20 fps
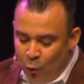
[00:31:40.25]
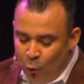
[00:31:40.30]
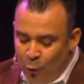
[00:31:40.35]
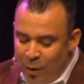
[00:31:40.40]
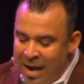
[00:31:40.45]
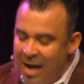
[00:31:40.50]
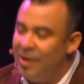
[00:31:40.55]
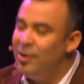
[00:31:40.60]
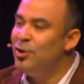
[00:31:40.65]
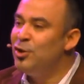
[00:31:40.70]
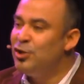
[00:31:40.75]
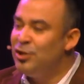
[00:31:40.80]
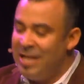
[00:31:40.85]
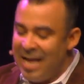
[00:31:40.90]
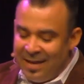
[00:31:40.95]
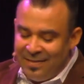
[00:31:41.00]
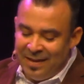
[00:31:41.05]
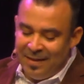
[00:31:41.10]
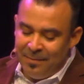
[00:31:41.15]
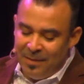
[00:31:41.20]
we
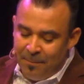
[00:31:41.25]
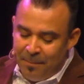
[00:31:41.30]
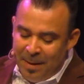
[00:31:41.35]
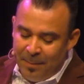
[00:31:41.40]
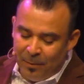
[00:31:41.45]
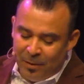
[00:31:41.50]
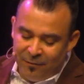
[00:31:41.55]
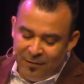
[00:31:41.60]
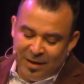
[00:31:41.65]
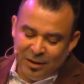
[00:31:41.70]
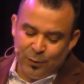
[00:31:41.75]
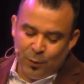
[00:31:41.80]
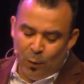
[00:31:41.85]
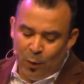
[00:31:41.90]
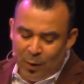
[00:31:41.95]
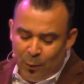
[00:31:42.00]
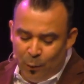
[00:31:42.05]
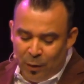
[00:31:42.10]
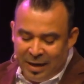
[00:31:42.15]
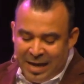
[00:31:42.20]
understand that the people of
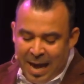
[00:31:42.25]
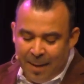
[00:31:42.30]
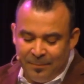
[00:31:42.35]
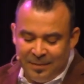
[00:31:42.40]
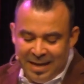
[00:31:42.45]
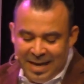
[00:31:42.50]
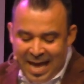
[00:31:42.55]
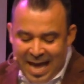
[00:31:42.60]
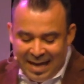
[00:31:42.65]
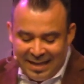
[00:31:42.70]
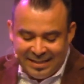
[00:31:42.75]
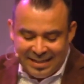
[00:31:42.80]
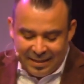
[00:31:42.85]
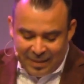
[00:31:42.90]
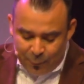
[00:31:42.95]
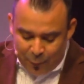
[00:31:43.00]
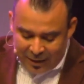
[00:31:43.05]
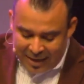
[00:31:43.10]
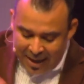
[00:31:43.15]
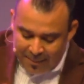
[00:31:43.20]
Israel were kept in exile.
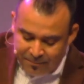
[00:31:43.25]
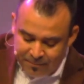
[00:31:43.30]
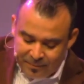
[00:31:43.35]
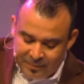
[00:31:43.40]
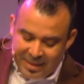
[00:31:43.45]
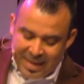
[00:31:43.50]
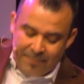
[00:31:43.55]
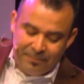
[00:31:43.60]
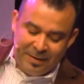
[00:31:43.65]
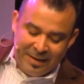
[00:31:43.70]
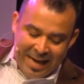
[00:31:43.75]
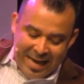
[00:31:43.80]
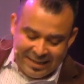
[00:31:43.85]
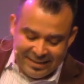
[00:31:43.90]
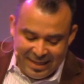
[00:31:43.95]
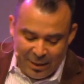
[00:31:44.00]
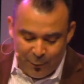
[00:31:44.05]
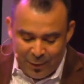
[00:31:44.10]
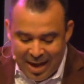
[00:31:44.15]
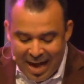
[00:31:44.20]
They were kept, kept in
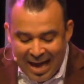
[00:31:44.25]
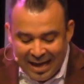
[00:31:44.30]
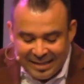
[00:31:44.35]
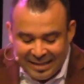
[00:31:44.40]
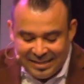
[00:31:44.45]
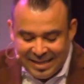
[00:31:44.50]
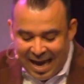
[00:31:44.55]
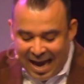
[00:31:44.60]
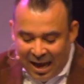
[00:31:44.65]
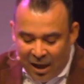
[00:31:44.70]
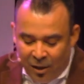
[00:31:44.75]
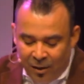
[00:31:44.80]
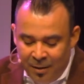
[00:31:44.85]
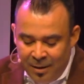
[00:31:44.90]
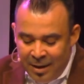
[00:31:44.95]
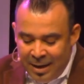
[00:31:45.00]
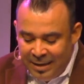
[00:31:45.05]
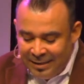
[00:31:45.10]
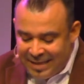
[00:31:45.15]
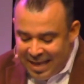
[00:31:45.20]
ex- They were in exile,
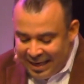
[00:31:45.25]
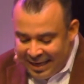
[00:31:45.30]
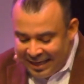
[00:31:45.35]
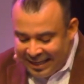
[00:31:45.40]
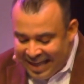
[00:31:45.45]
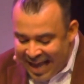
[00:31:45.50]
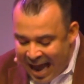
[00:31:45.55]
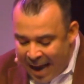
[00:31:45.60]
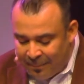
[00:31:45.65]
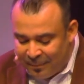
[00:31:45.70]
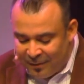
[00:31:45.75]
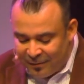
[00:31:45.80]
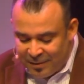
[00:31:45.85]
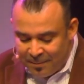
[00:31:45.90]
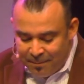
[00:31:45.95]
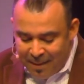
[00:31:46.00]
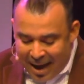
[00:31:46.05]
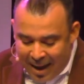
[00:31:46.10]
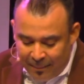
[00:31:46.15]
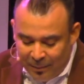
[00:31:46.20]
taken captives
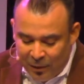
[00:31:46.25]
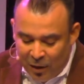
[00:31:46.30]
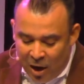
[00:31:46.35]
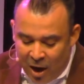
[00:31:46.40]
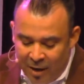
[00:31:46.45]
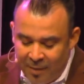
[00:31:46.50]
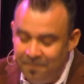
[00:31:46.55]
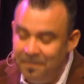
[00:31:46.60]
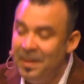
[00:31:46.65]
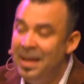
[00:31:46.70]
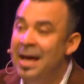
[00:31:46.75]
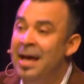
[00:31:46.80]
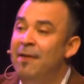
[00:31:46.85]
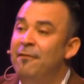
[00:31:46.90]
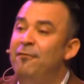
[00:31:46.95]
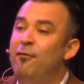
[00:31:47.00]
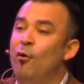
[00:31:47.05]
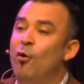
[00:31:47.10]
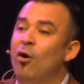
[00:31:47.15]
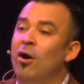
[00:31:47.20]
in Babylon
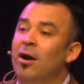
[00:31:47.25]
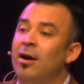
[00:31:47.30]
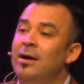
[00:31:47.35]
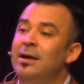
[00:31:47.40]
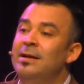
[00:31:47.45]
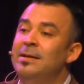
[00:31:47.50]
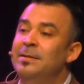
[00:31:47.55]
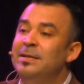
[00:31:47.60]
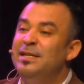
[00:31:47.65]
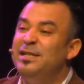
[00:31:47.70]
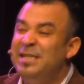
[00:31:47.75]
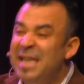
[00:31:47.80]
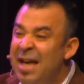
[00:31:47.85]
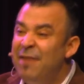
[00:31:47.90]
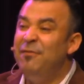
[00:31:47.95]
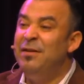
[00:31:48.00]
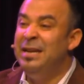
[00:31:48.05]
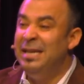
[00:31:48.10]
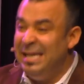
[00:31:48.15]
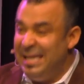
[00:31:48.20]
for
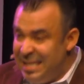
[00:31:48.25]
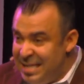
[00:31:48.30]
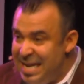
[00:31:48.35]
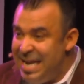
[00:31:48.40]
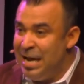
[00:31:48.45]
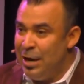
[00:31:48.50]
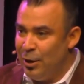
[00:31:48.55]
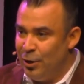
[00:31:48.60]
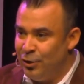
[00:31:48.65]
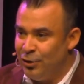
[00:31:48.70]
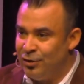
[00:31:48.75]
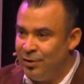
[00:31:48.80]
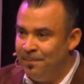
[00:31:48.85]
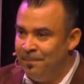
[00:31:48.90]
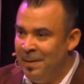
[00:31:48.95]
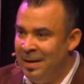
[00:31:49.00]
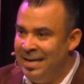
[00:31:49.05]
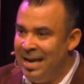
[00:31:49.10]
70 years.